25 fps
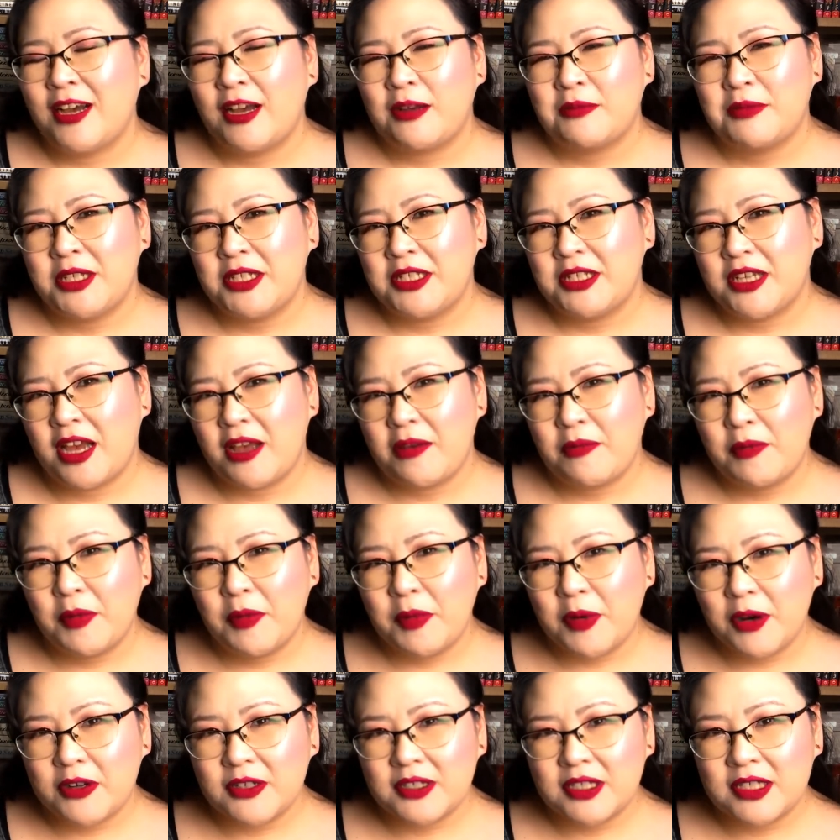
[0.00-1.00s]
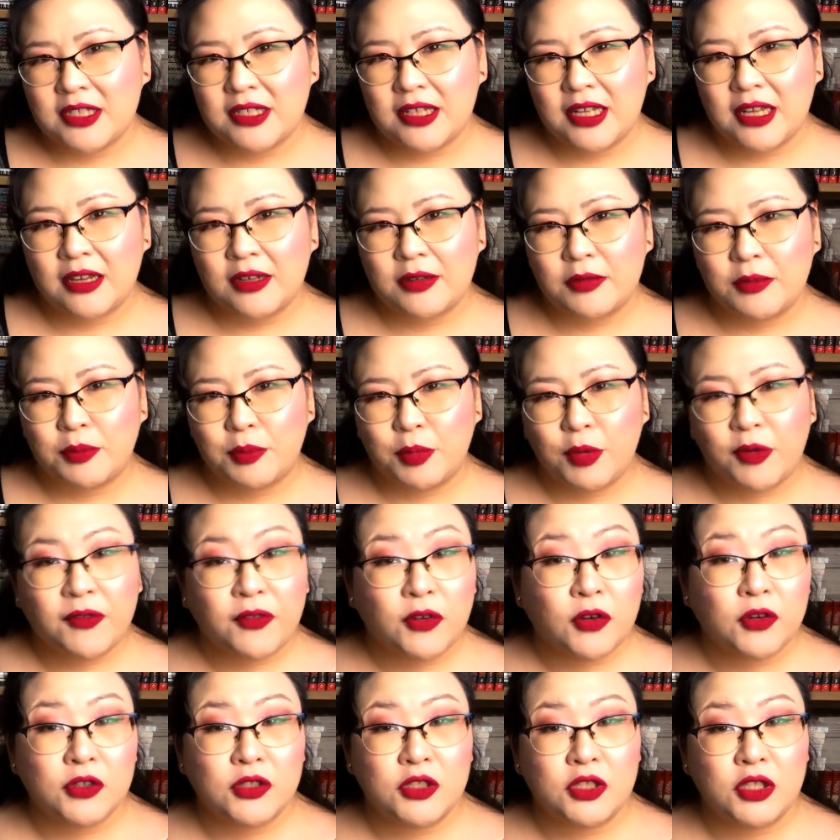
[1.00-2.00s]
I'm the type of person that
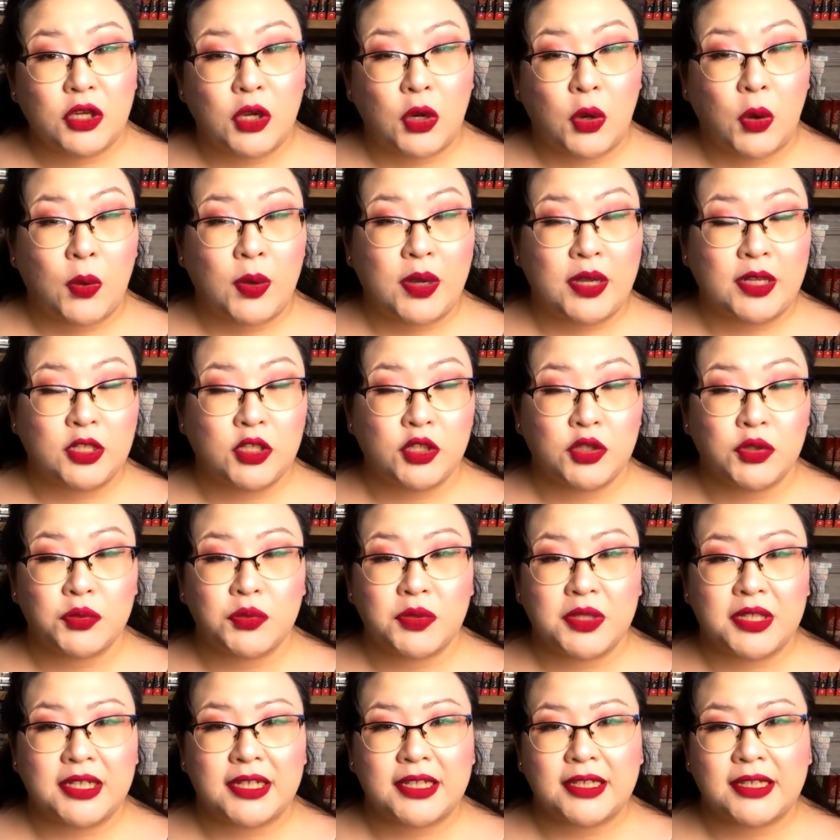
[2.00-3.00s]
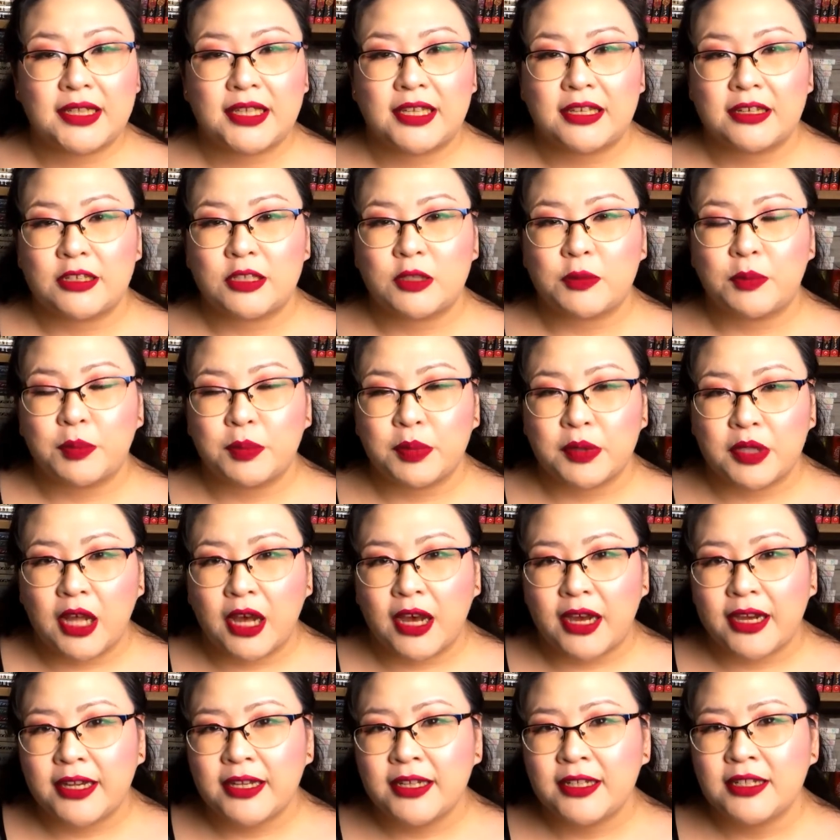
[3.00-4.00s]
prefers to go into reading things
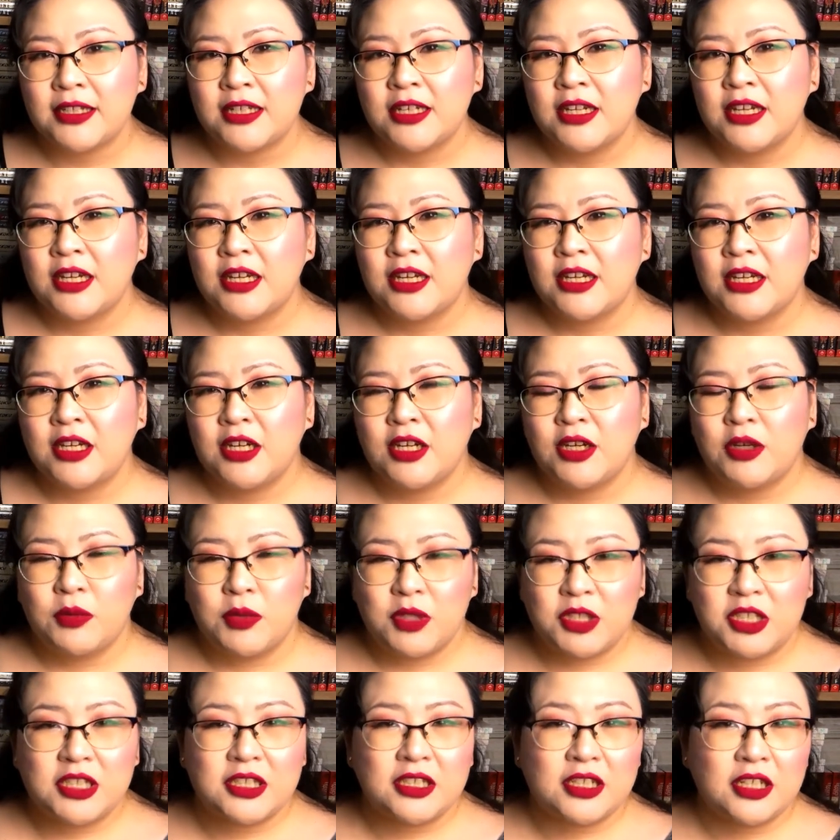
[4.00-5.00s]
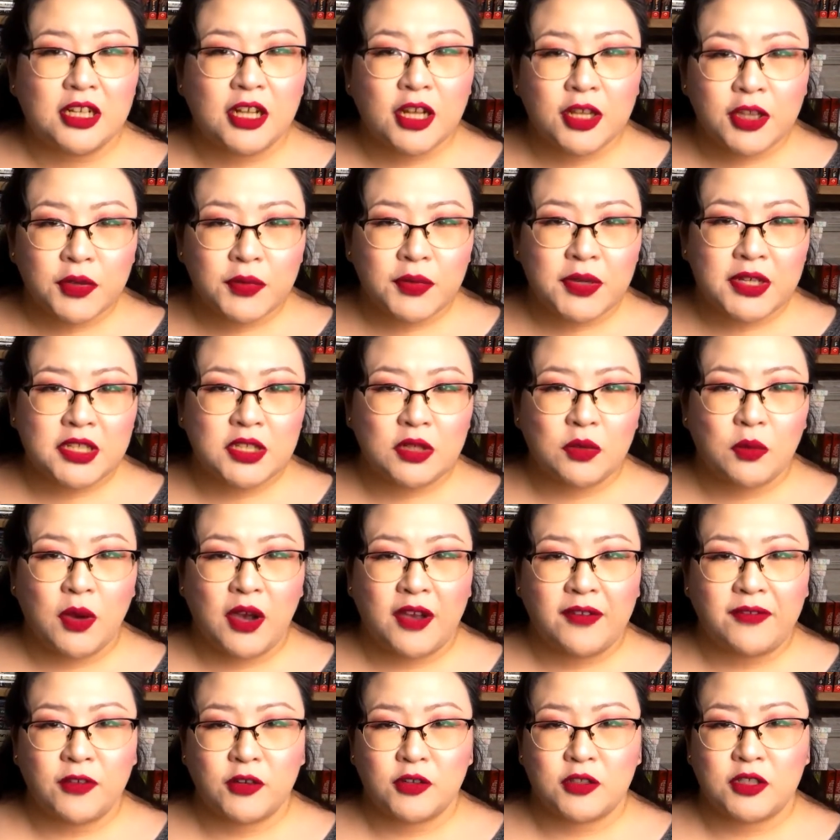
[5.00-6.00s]
blind, which is another reason
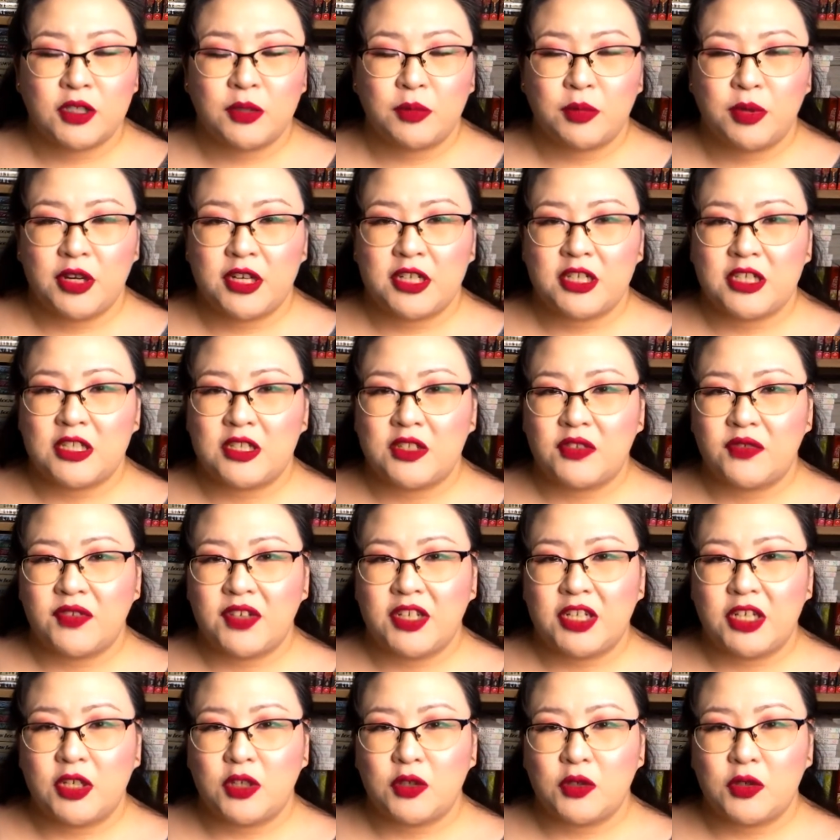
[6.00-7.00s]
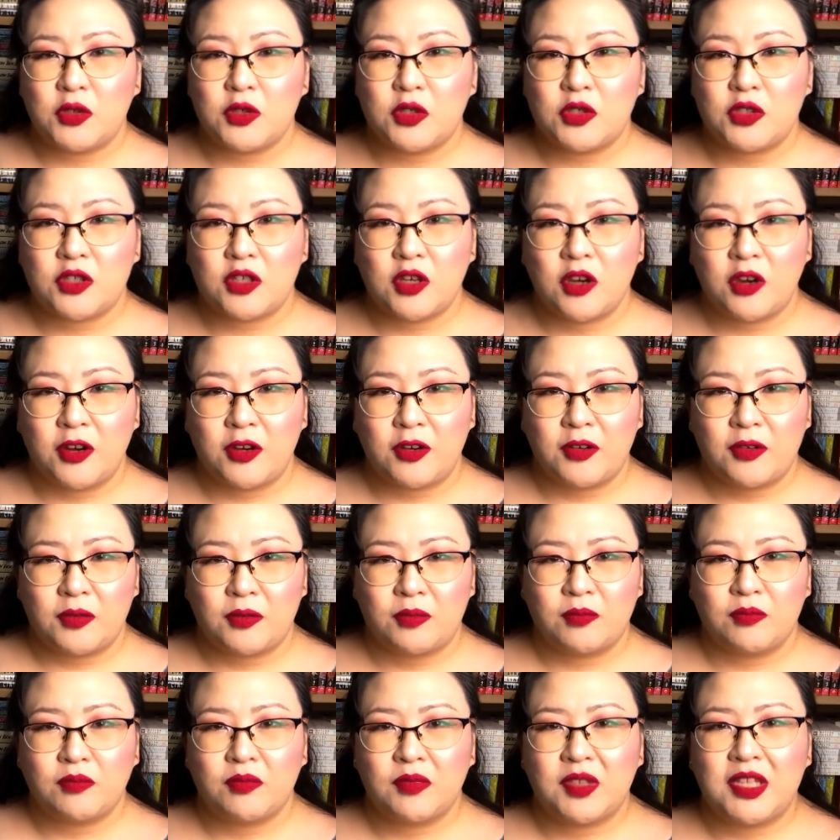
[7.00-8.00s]
why first impressions videos are
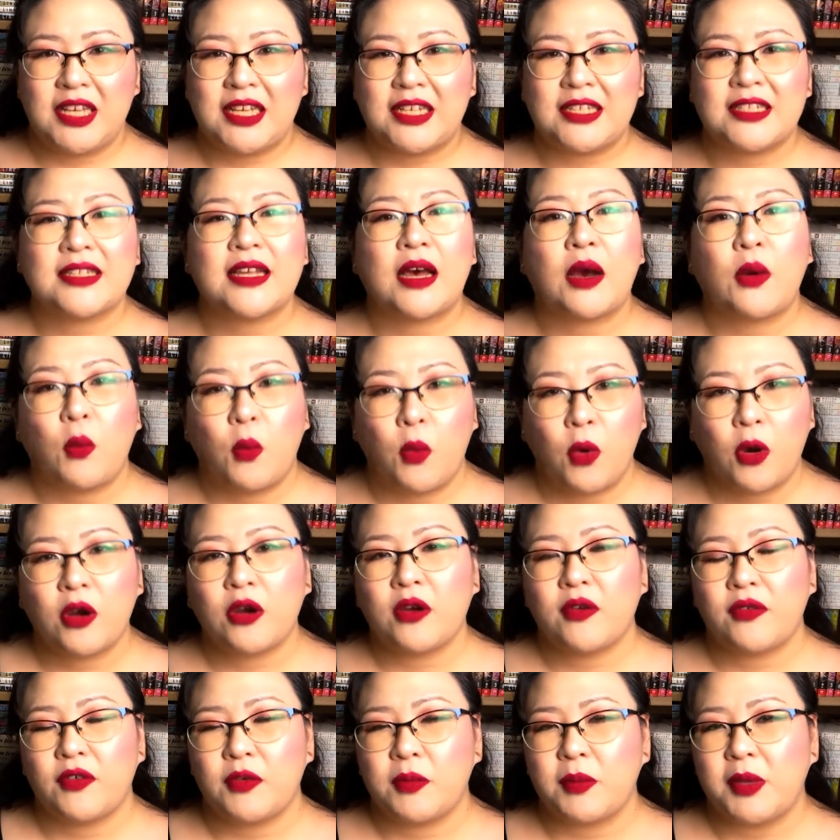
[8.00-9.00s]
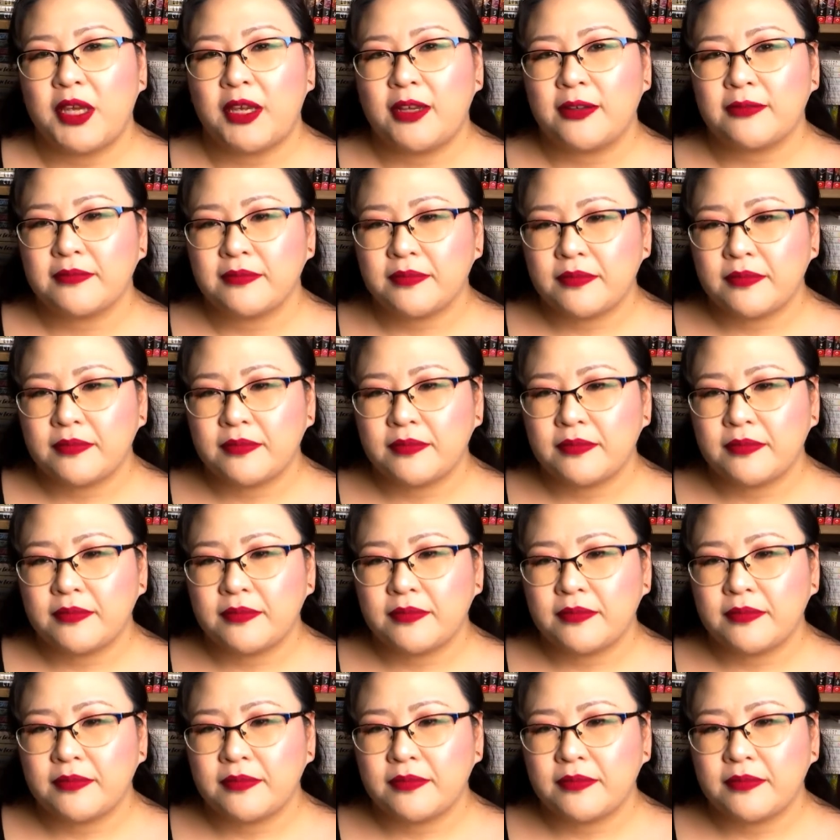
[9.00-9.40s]
things that work for me.